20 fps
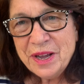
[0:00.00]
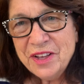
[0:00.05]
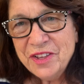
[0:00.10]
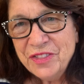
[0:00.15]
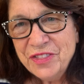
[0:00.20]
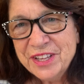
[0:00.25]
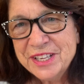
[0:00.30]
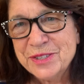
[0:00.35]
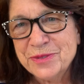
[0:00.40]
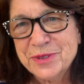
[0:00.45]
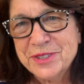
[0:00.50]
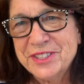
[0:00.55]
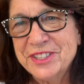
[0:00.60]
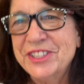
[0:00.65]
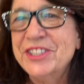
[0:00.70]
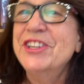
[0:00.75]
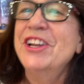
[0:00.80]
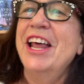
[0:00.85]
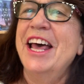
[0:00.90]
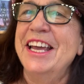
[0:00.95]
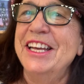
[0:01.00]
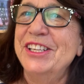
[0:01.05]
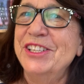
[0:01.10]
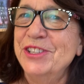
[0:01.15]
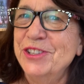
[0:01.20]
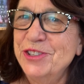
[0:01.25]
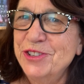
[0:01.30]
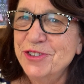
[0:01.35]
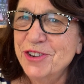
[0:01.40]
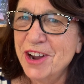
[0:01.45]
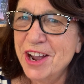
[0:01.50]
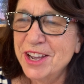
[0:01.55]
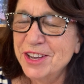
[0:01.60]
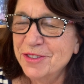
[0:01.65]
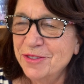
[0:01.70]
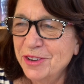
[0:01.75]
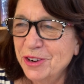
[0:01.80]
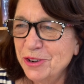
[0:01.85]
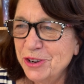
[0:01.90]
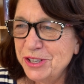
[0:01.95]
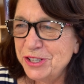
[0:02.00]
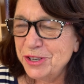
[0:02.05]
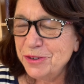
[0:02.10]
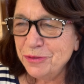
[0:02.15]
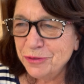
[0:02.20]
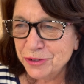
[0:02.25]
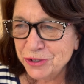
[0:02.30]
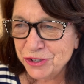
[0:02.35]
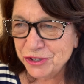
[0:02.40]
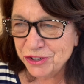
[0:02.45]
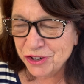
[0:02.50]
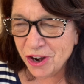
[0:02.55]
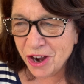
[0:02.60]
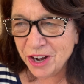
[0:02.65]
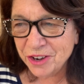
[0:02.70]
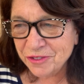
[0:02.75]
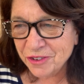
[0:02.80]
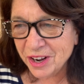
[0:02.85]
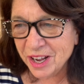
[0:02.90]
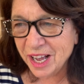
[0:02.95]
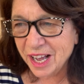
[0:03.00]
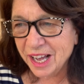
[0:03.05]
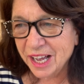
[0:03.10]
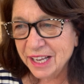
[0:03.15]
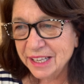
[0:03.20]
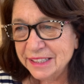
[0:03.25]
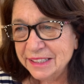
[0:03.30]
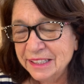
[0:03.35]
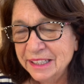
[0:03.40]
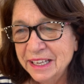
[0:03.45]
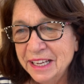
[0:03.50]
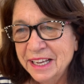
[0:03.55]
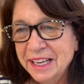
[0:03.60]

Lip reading: this was a delight, trying a very different genre. I